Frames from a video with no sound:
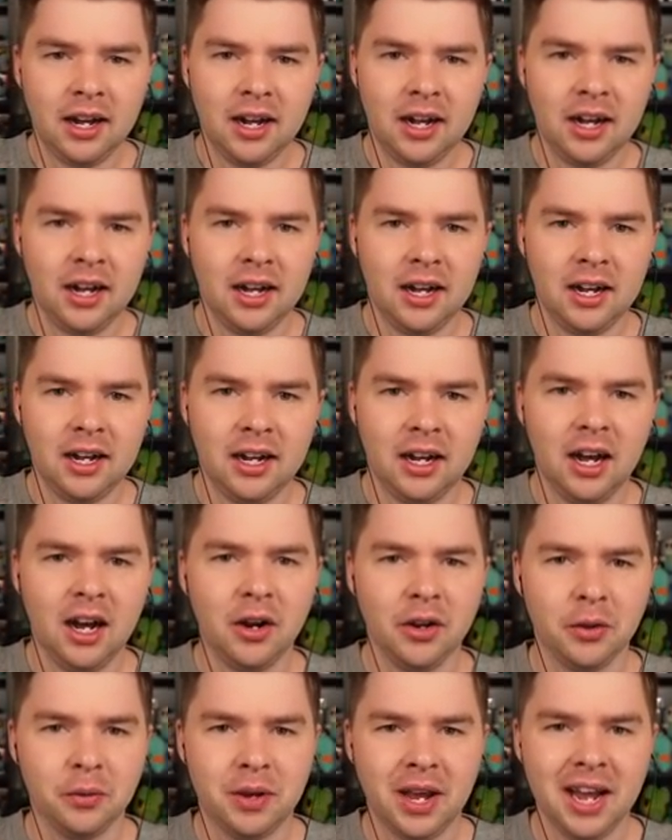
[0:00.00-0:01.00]
Uh,
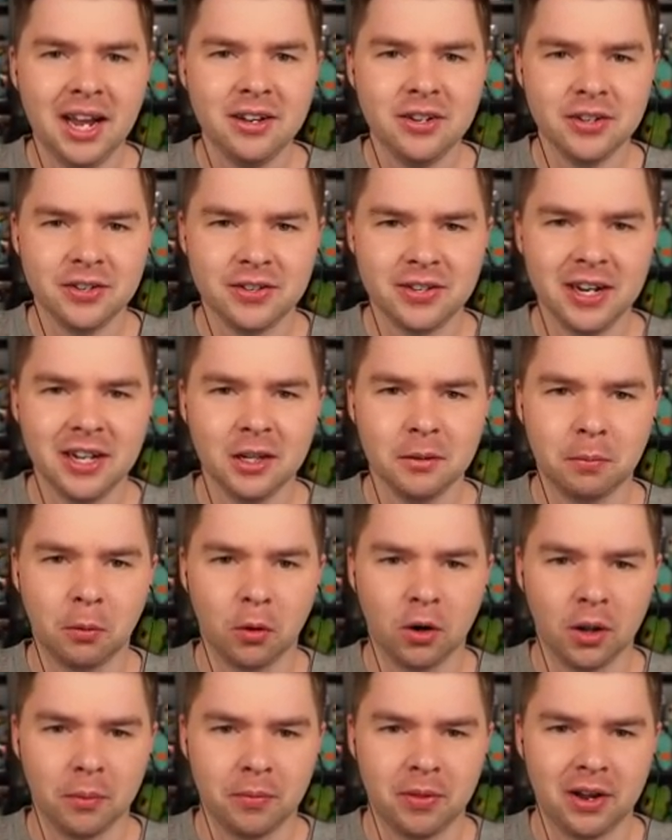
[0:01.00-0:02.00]
oh, you can't just
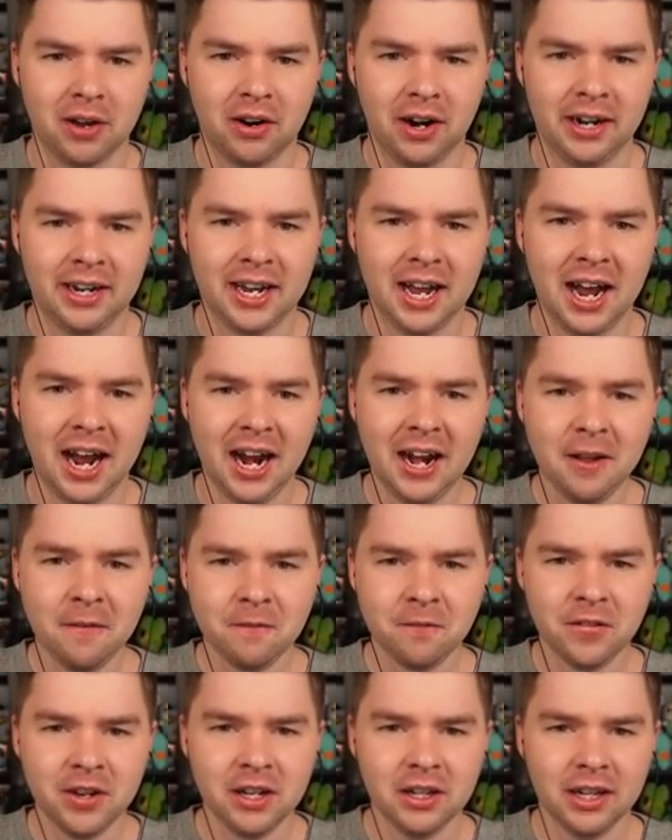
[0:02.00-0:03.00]
teleport up there. I kind
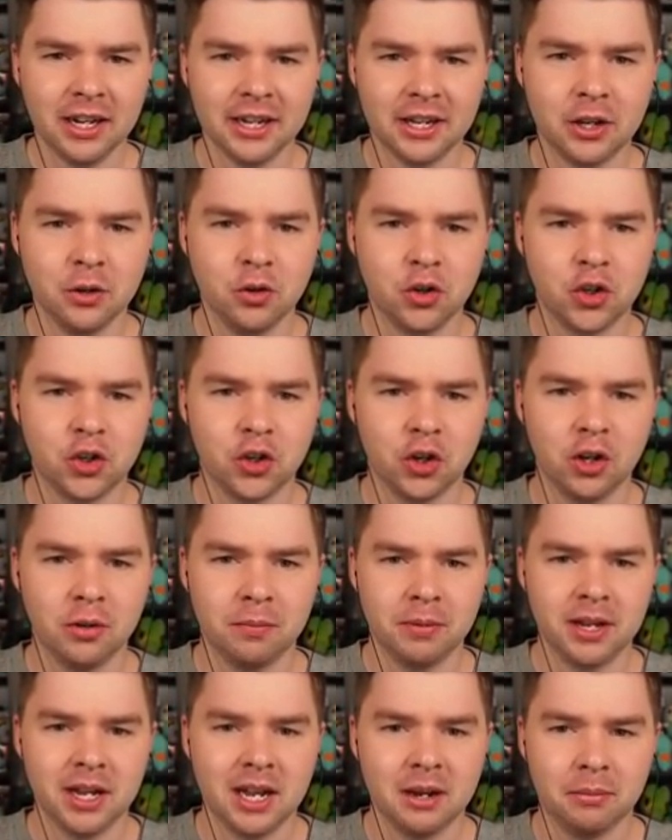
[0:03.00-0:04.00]
of feel like you
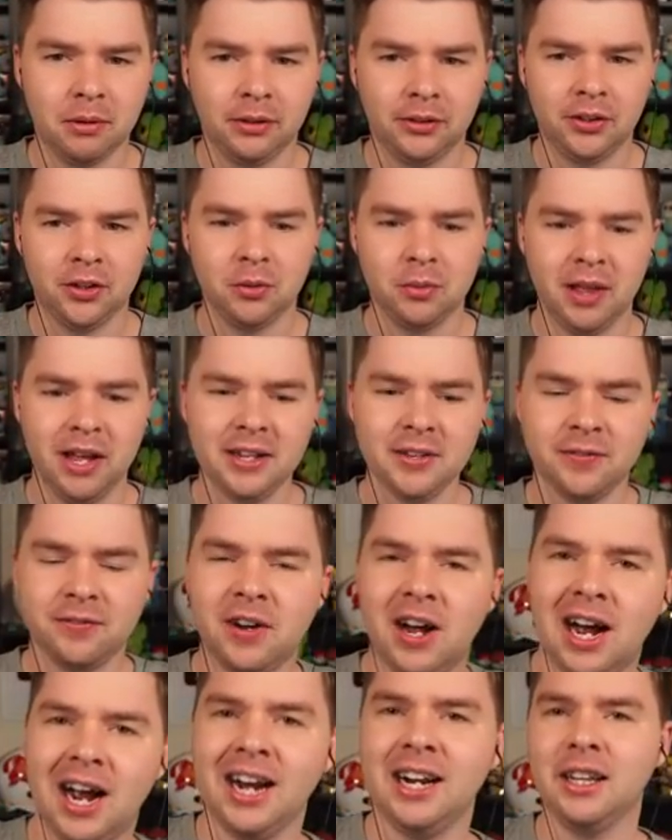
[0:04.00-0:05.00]
should be able to, but that's
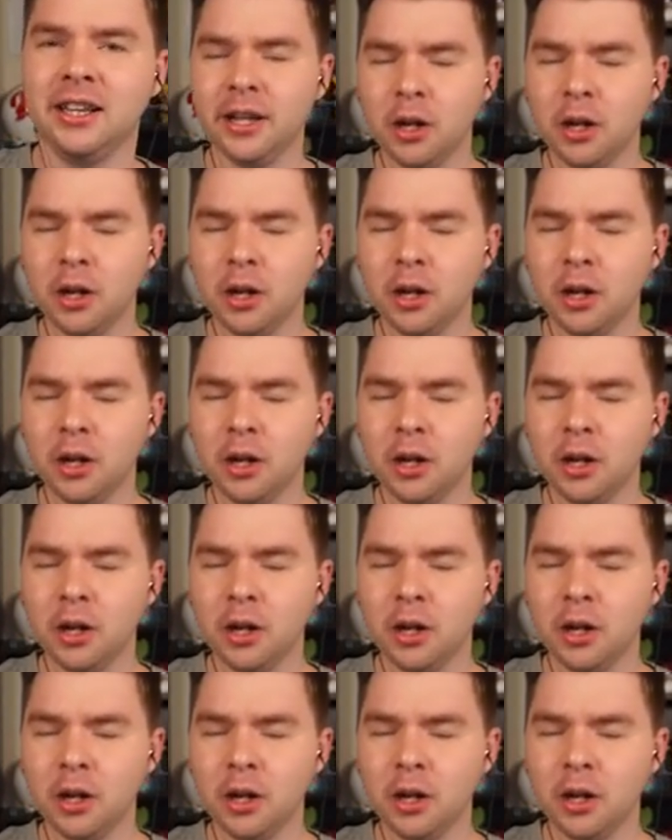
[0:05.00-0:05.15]
fine.